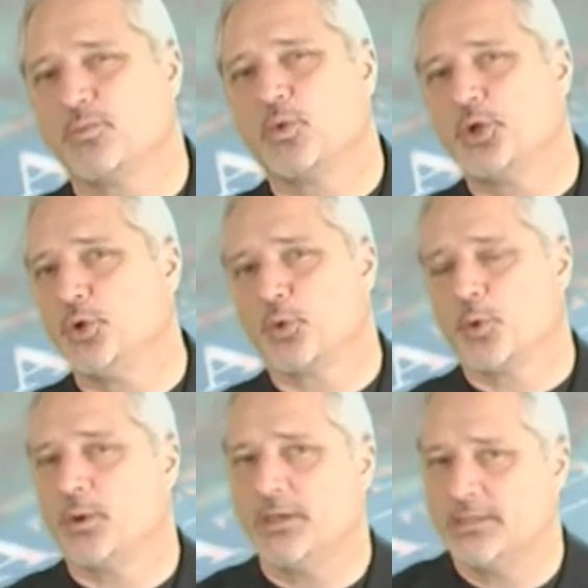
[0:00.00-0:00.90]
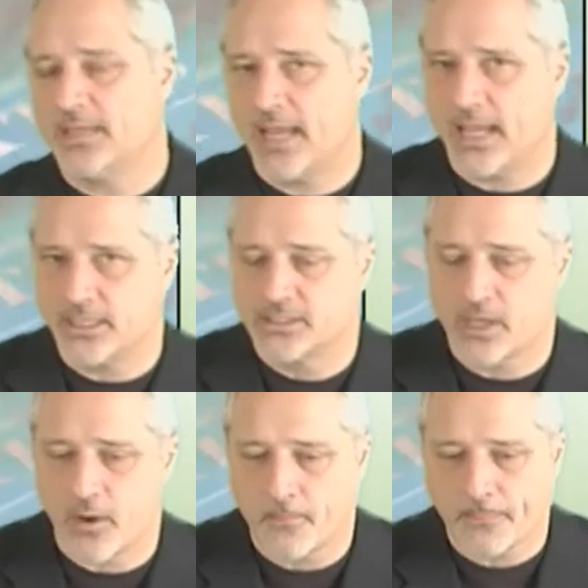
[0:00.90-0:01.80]
than what you're earning today.
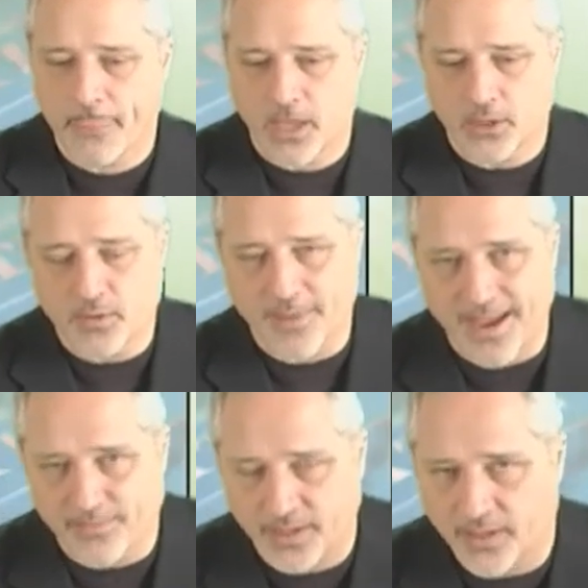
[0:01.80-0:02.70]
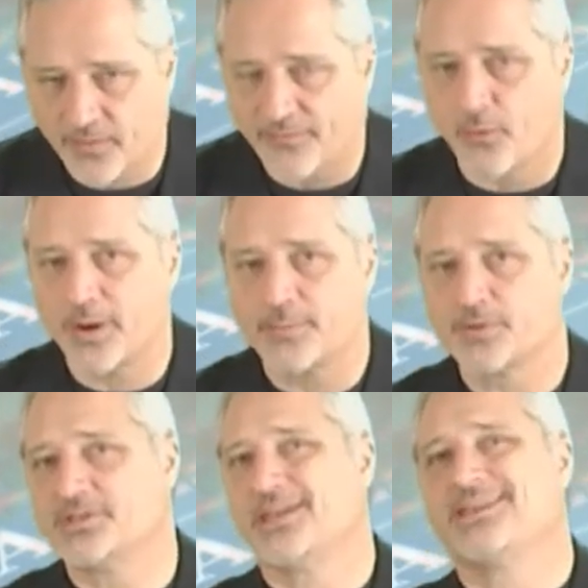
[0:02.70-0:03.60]
So you might be in the
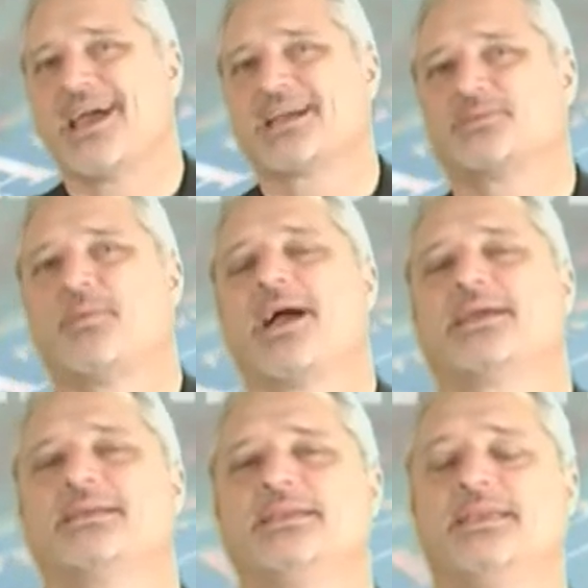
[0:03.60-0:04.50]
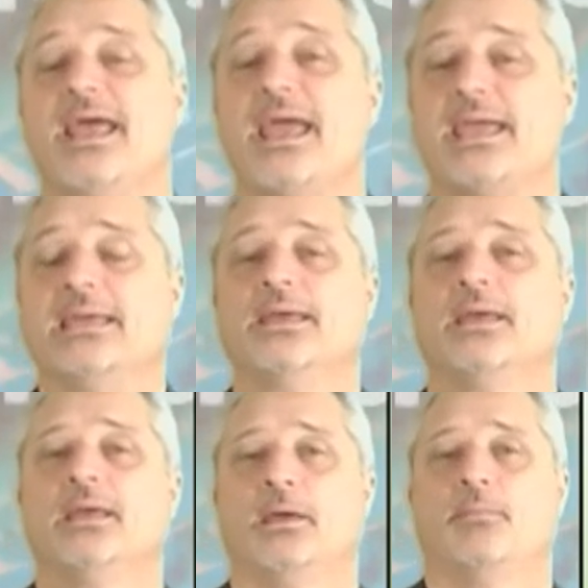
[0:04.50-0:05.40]
40% tax bracket today,
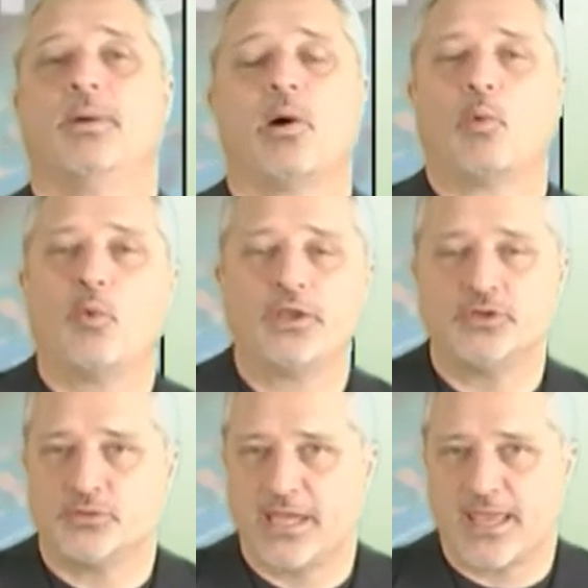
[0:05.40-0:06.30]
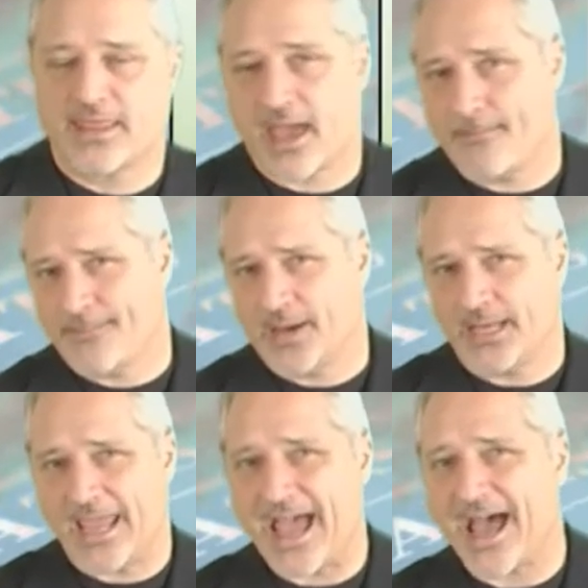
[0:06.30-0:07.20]
but when you take that
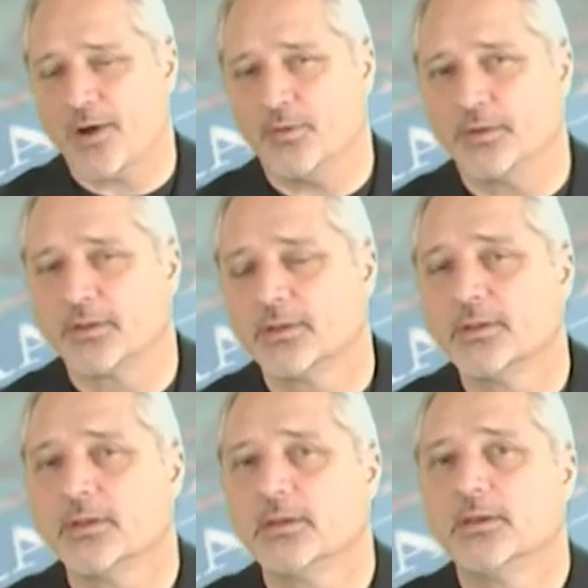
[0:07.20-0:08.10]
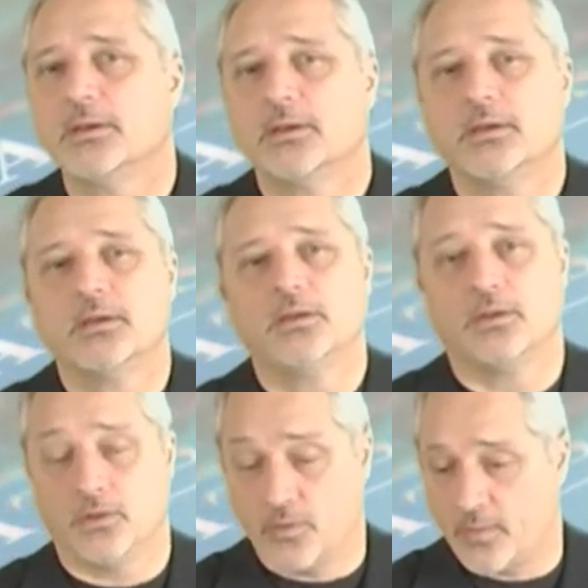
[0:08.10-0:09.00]
money out,
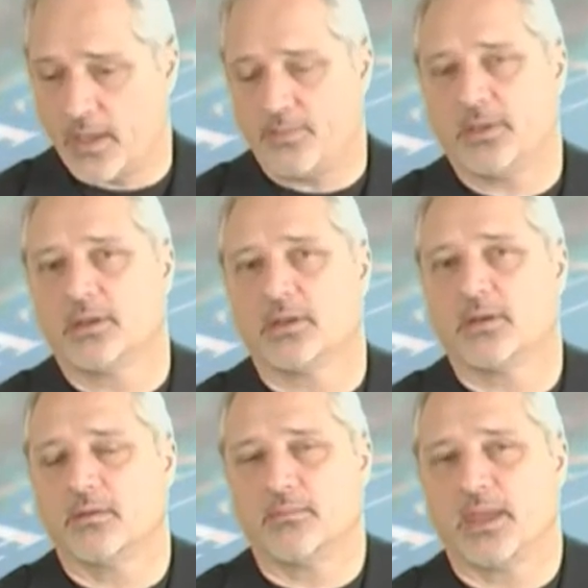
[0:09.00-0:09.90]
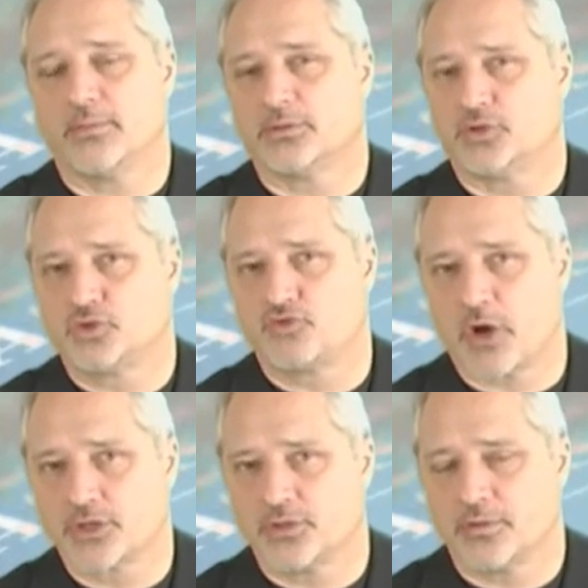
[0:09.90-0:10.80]
you may be able to
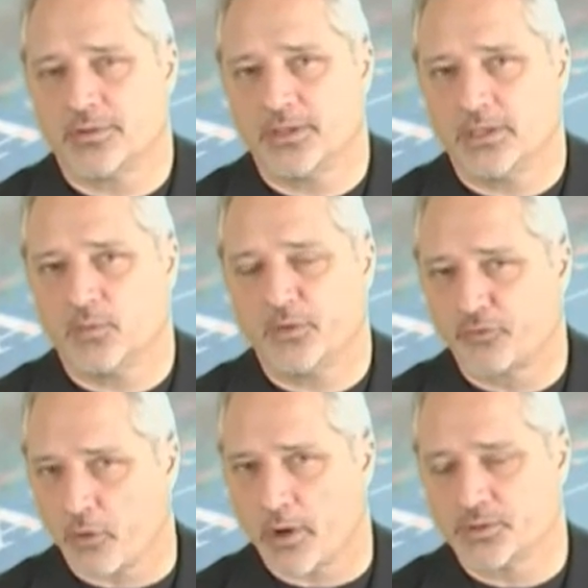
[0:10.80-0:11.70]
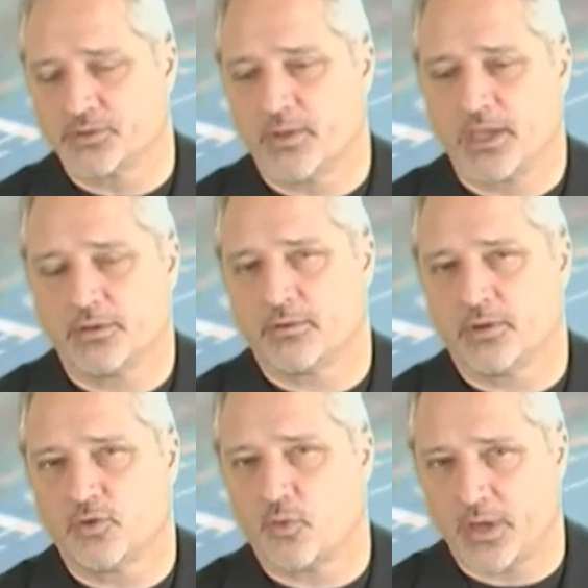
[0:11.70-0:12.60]
structure the withdrawal so that you're
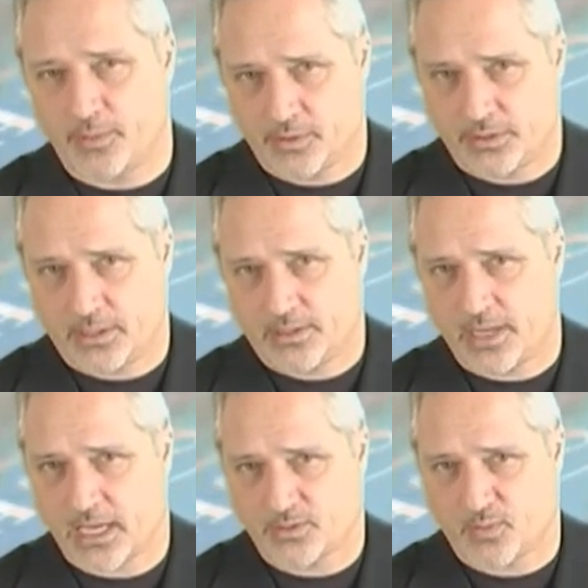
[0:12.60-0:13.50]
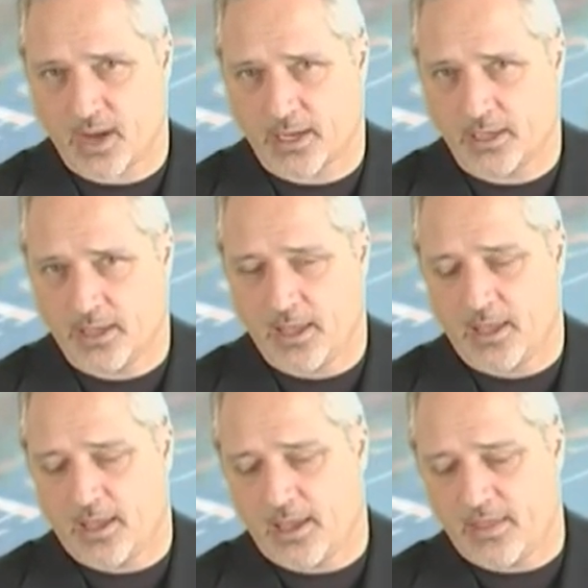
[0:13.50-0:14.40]
in the 20% tax bracket.
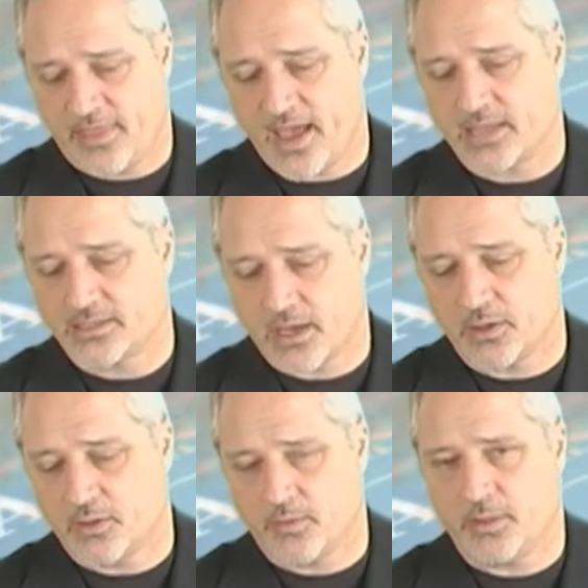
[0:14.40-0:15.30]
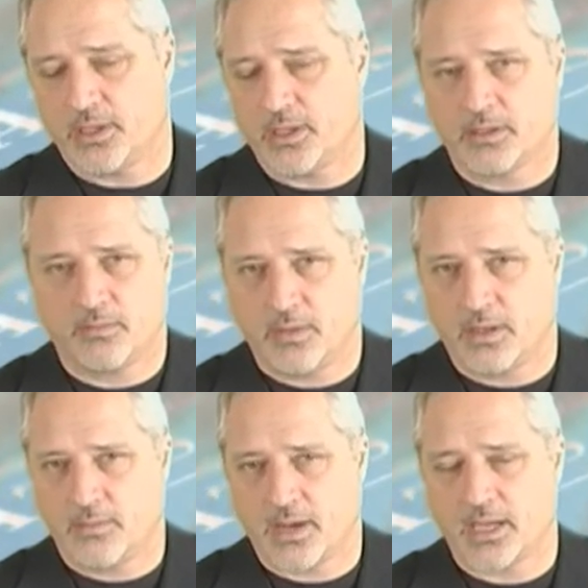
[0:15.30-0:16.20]
And that's how you would begin to
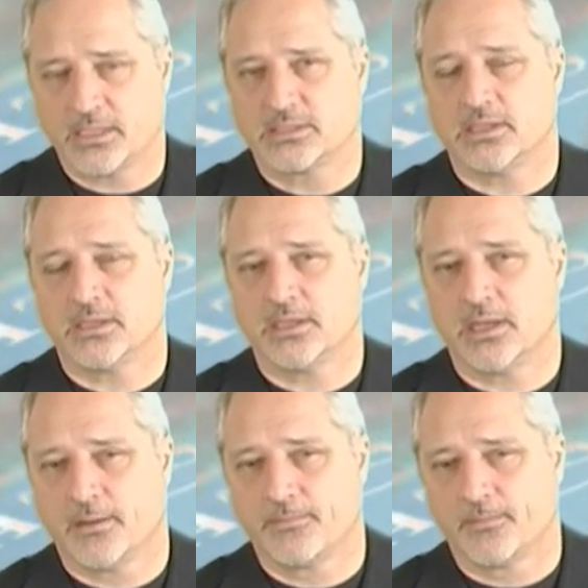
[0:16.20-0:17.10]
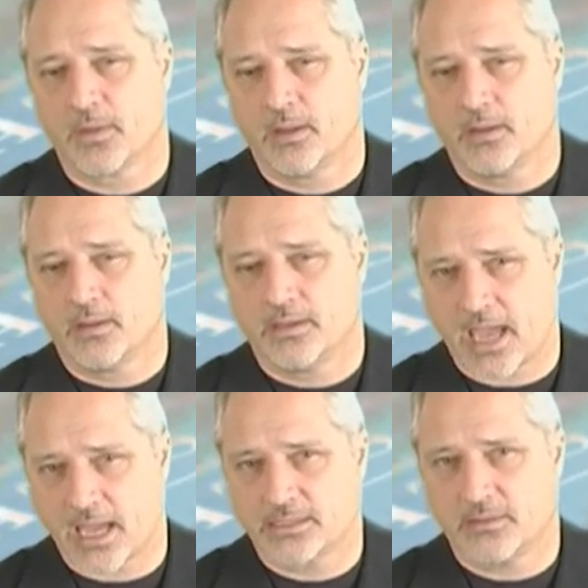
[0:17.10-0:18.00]
minimize the
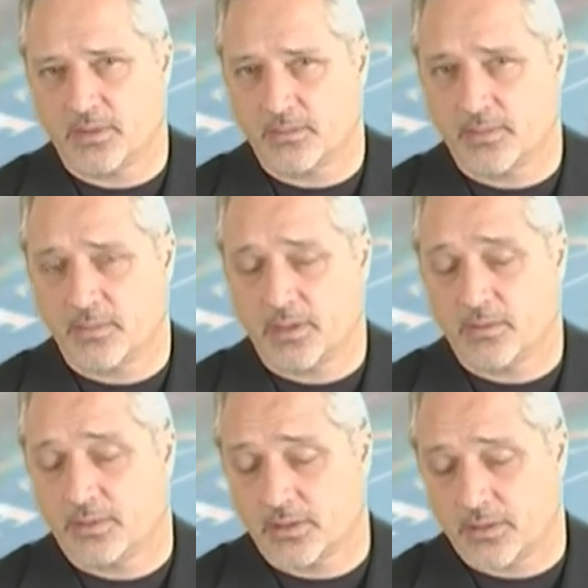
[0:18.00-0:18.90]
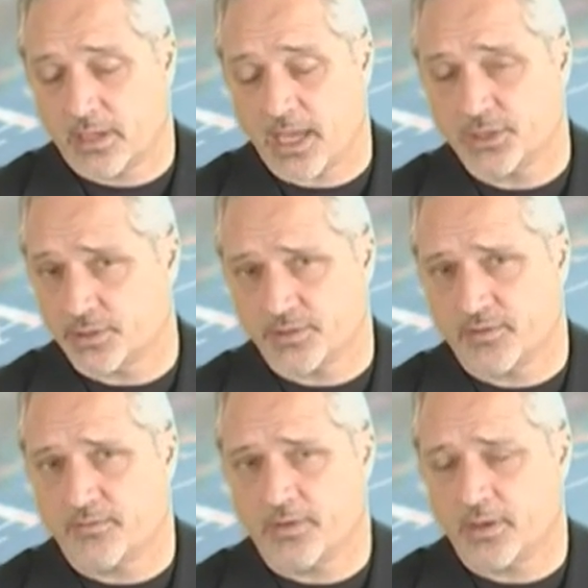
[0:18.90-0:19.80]
tax implications
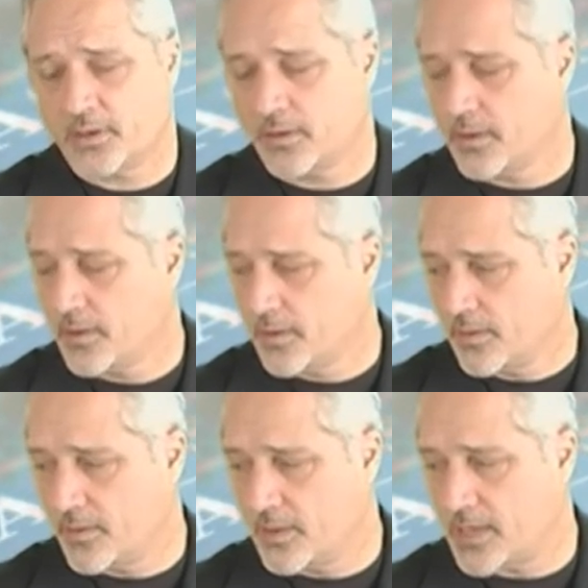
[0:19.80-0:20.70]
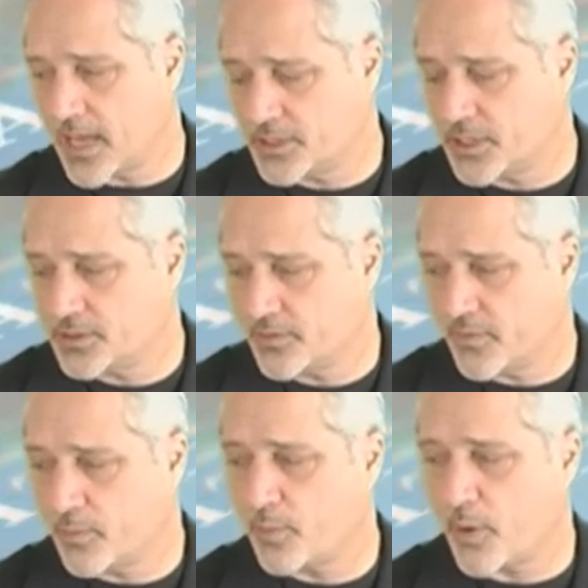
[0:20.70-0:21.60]
of the taxation
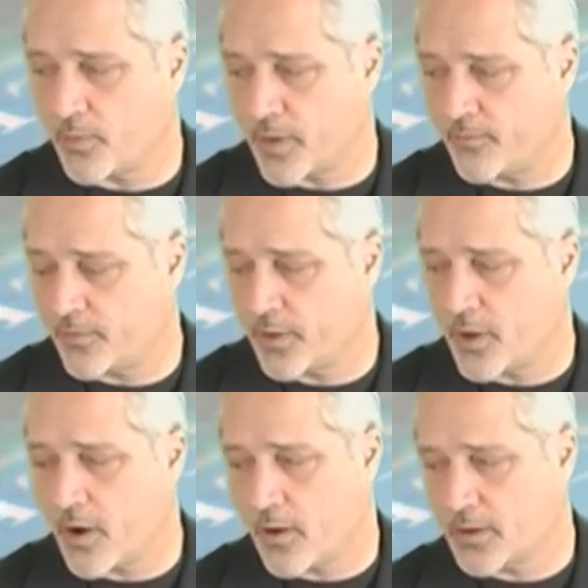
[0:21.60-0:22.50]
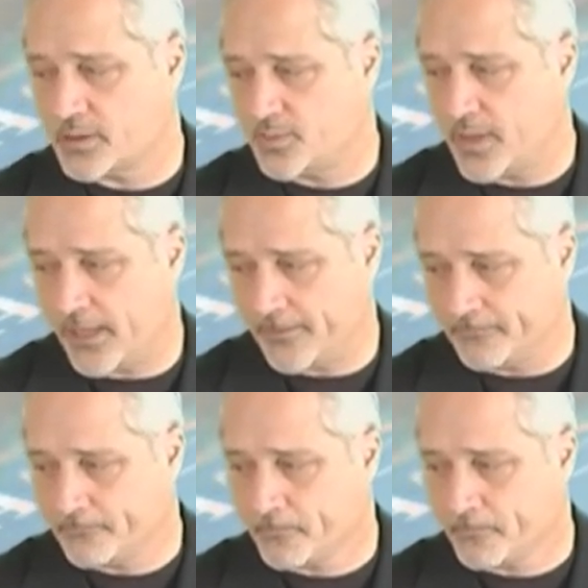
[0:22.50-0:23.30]
of the program for the RRSP.